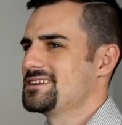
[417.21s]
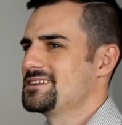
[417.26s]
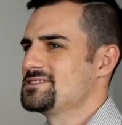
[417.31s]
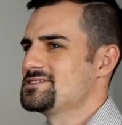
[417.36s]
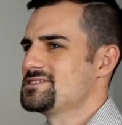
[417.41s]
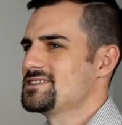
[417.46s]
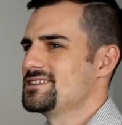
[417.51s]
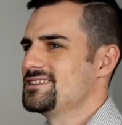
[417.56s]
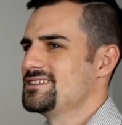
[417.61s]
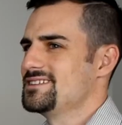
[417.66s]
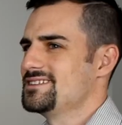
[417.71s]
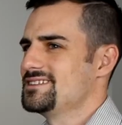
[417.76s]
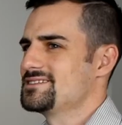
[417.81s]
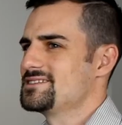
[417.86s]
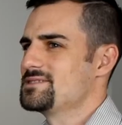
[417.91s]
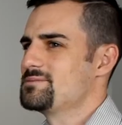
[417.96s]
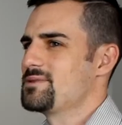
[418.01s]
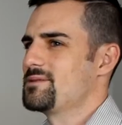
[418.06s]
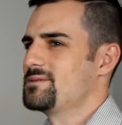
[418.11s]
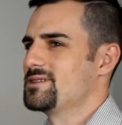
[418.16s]
she
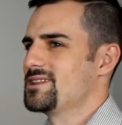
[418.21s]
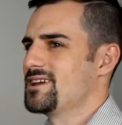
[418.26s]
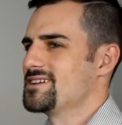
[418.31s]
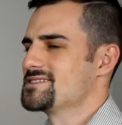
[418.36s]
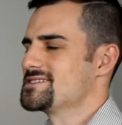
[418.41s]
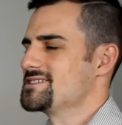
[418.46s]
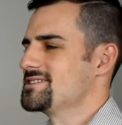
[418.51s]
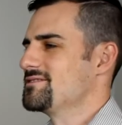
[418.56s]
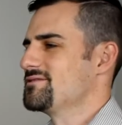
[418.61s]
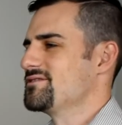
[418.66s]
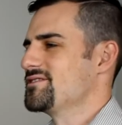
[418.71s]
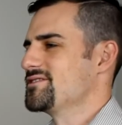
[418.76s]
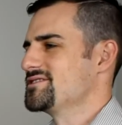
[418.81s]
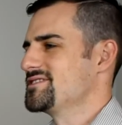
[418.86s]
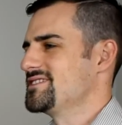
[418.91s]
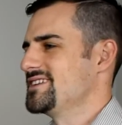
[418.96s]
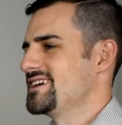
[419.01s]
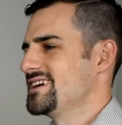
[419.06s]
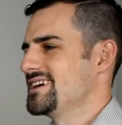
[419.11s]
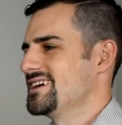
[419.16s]
probably lost it the
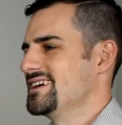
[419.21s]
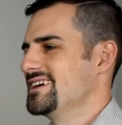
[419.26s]
first day.